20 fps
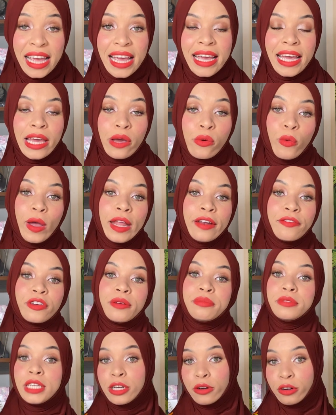It went
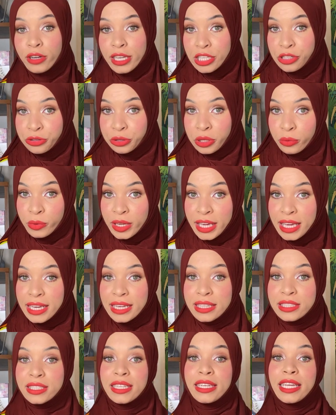from Negro History Week
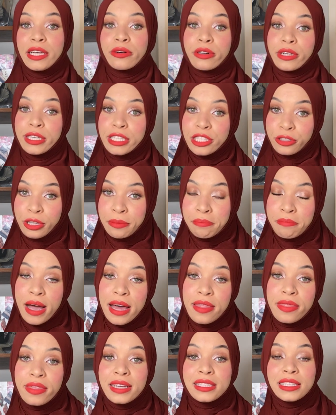to Negro History
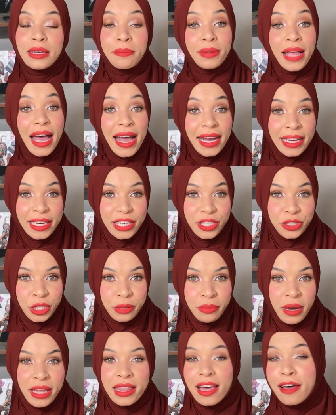Month to Black History
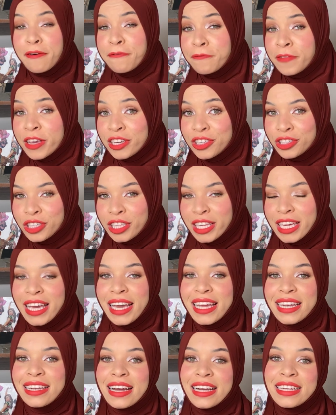Month officially
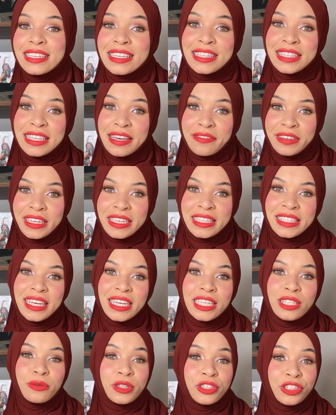in
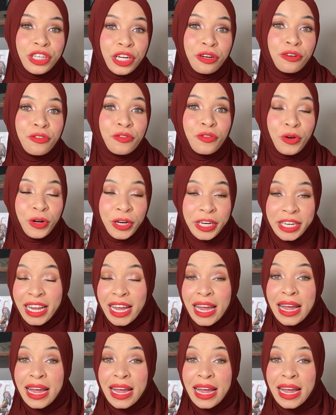1976 with Gerald Ford.